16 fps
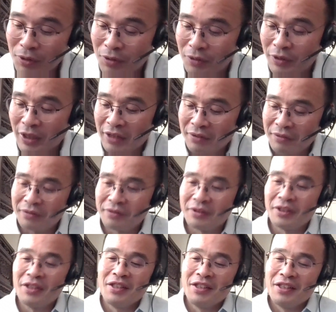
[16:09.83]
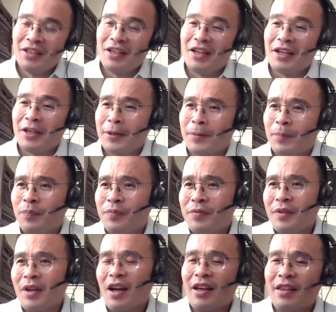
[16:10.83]
Your Life.
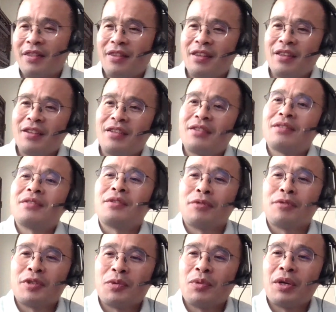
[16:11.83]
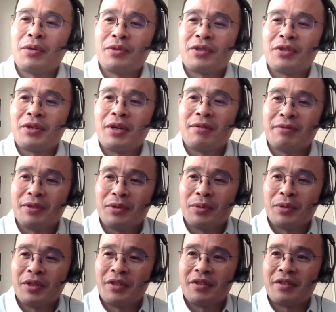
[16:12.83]
I think the reason why it was so helpful
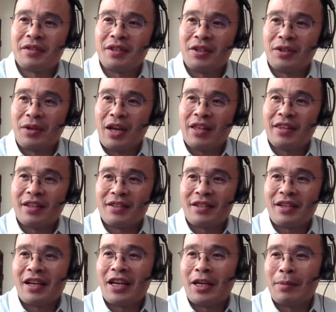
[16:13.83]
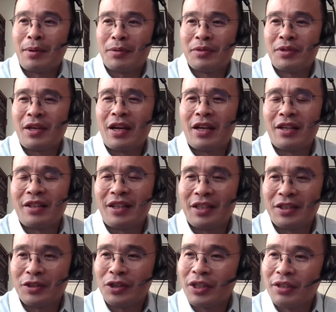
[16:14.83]
was, at that time I was kind of
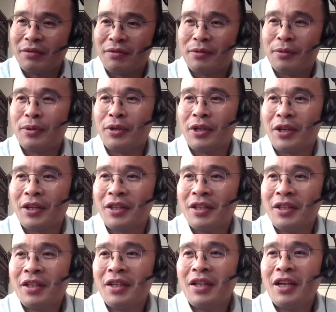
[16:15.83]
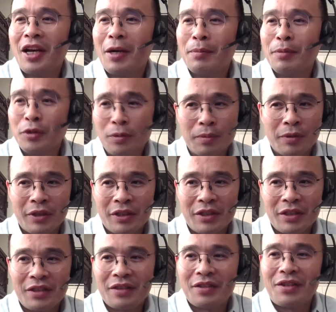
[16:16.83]
like looking for a
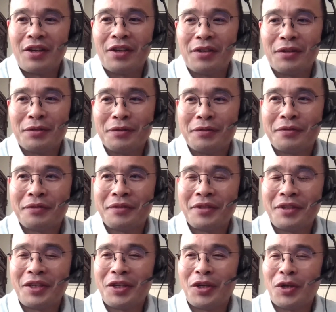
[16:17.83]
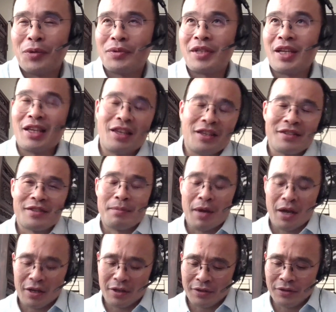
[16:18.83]
blueprint of, taking a
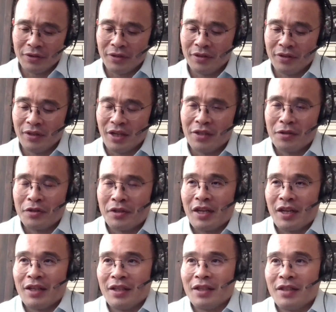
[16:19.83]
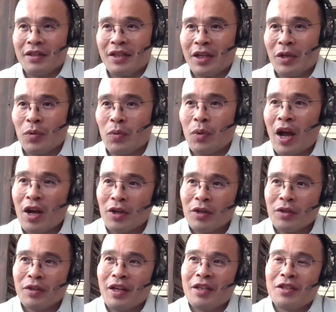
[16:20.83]
sabbatical, understanding like
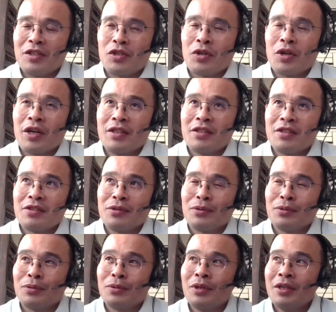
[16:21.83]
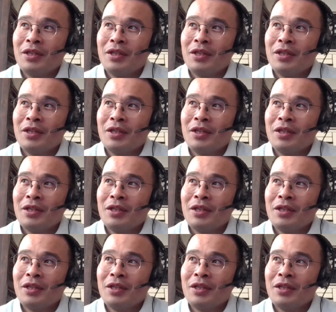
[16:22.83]
how, and trying to